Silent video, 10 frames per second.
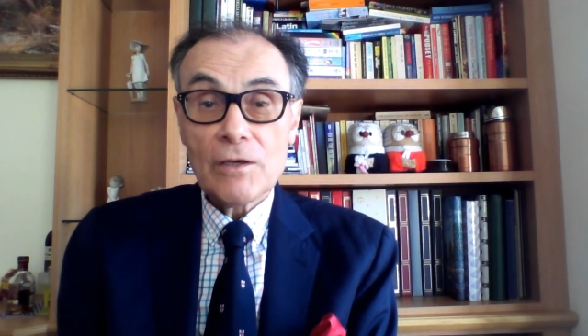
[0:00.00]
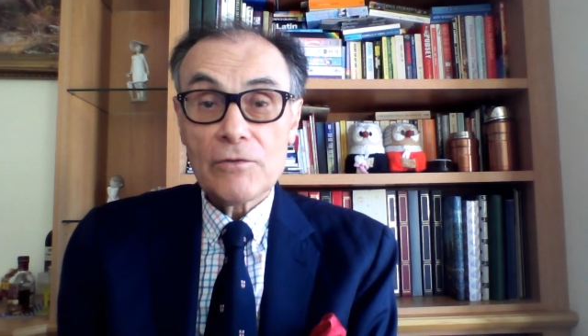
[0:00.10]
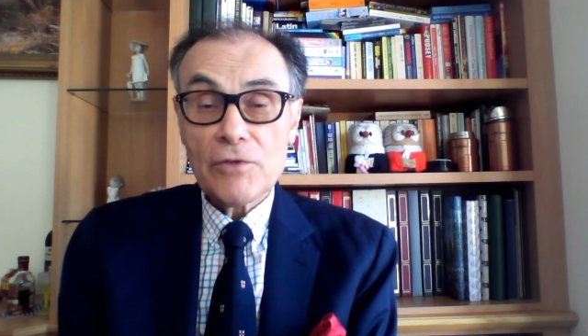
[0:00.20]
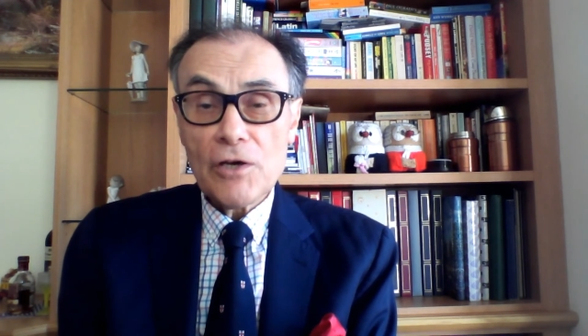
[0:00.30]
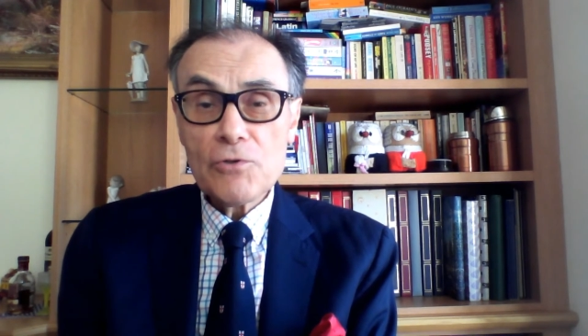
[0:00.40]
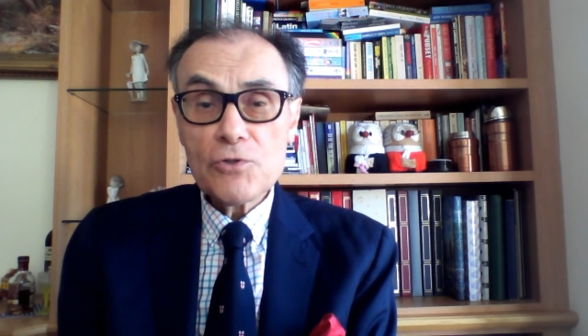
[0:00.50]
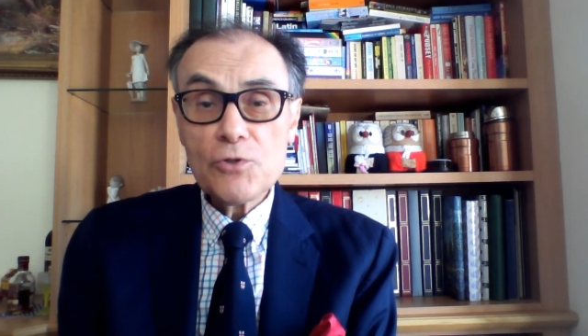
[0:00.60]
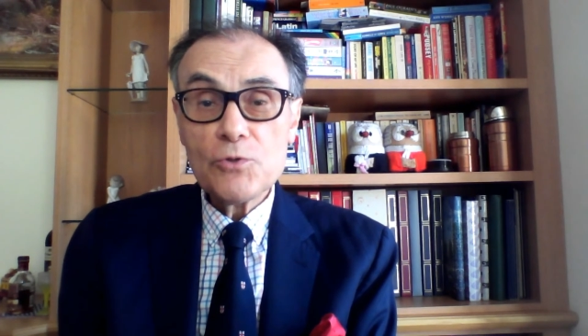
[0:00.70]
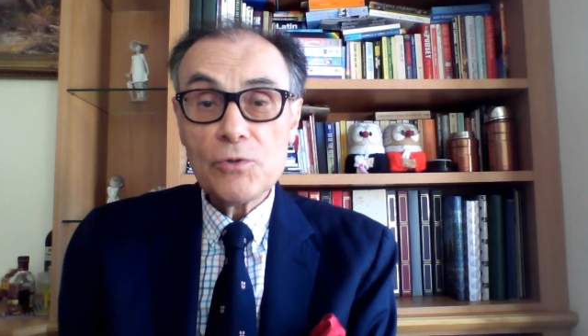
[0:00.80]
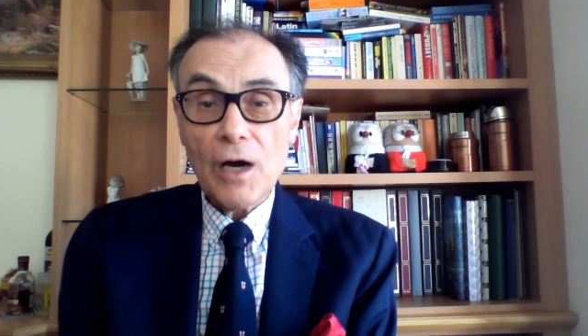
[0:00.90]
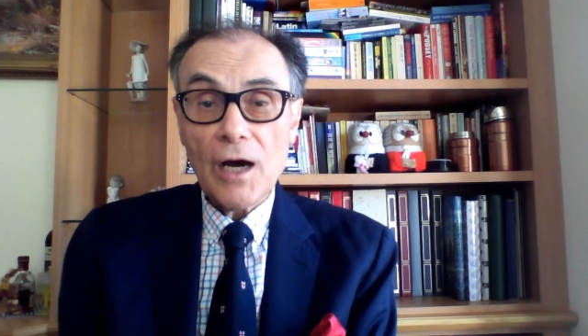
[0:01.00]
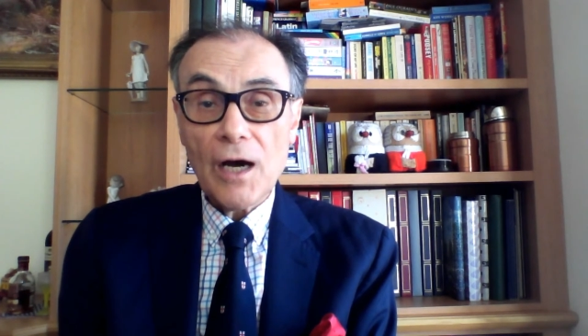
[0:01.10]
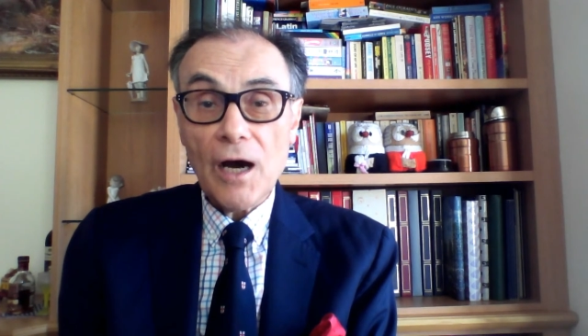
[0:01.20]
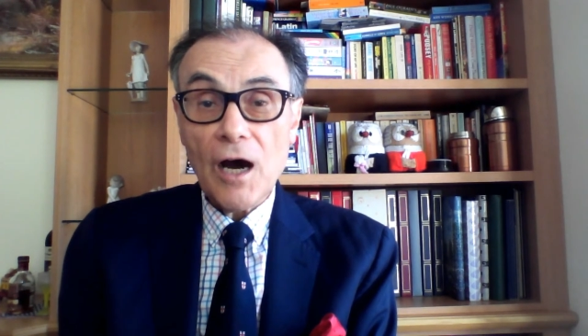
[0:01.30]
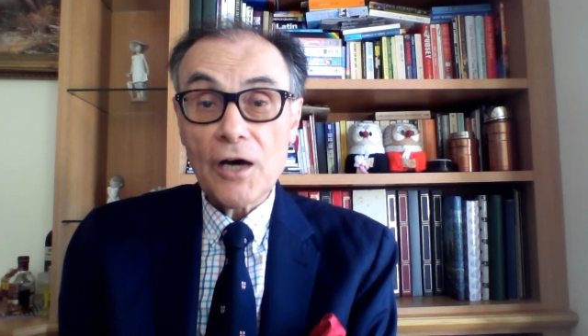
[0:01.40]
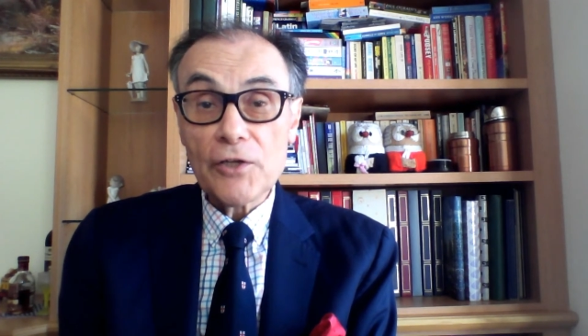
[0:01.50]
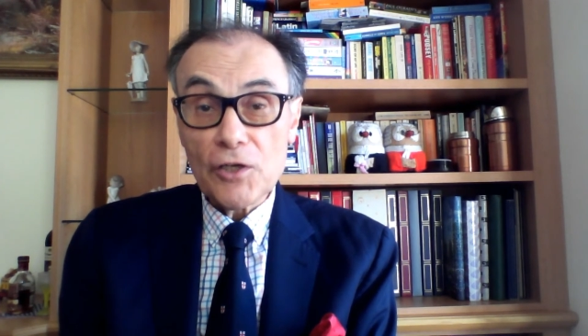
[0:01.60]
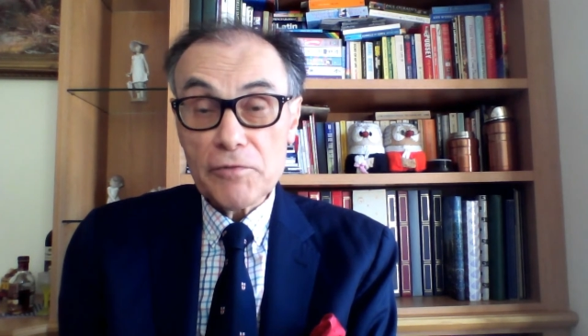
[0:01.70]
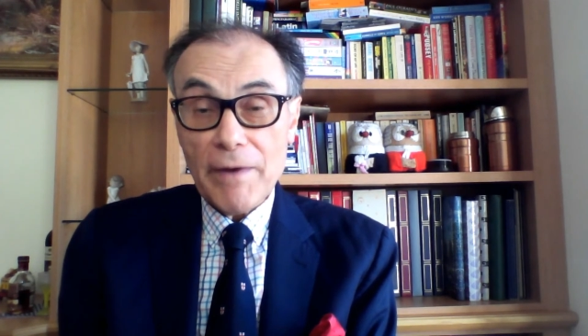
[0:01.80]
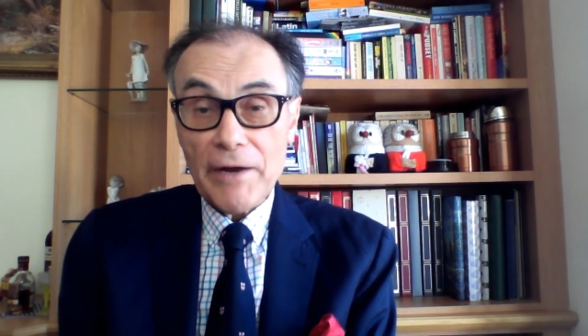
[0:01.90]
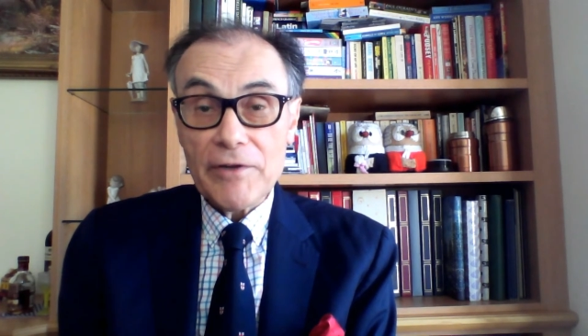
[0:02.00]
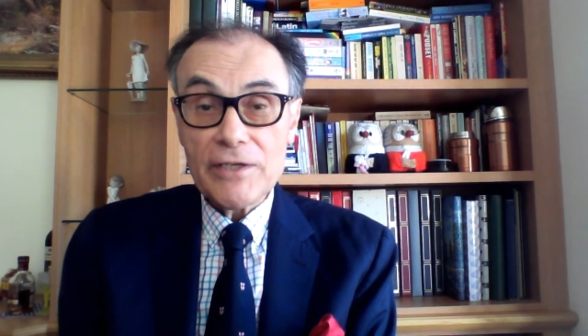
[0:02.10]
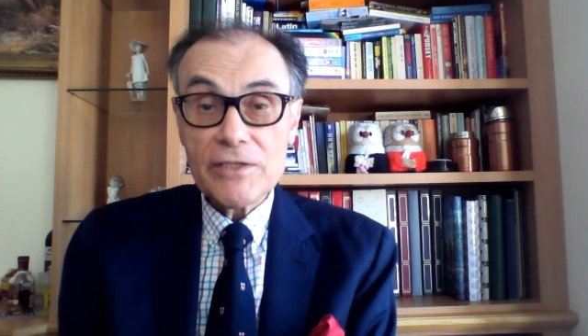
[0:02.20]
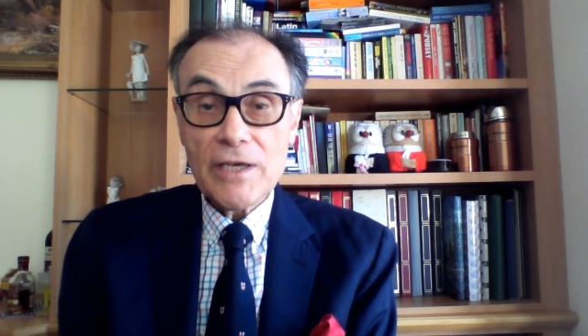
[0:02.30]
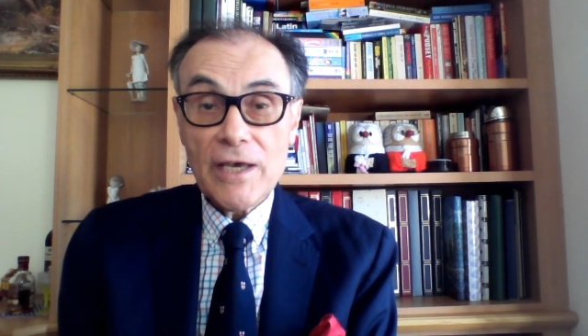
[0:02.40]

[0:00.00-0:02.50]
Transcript: Those who are not married